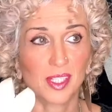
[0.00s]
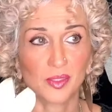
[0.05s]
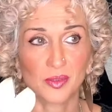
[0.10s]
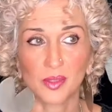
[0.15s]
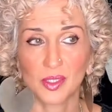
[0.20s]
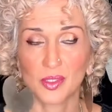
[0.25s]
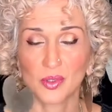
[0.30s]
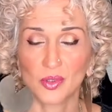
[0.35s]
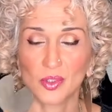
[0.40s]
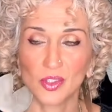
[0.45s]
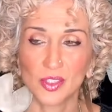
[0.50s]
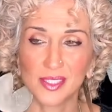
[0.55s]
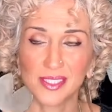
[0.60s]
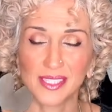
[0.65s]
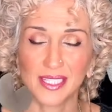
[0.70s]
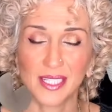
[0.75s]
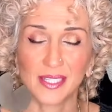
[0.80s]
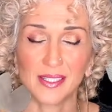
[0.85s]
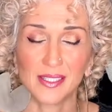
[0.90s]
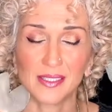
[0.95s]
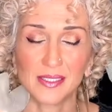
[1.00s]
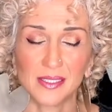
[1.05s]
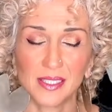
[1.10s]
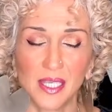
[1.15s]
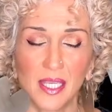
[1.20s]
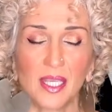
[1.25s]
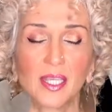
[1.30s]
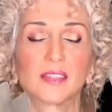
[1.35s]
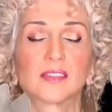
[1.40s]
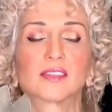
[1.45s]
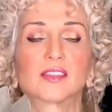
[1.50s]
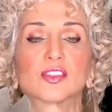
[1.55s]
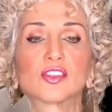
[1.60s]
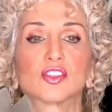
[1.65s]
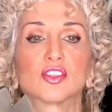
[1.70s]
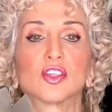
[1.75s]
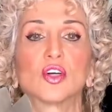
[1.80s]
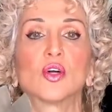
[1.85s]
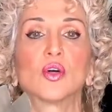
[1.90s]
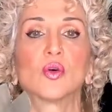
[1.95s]
in quarantine and it takes
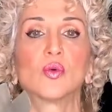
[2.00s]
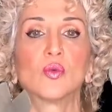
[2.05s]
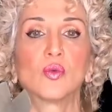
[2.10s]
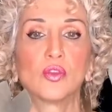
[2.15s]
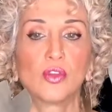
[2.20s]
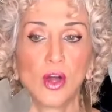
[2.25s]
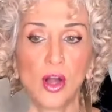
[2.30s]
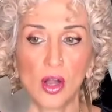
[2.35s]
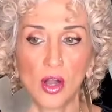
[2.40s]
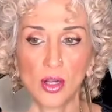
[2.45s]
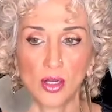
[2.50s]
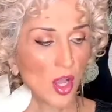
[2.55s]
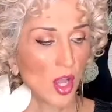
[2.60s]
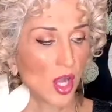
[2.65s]
so long.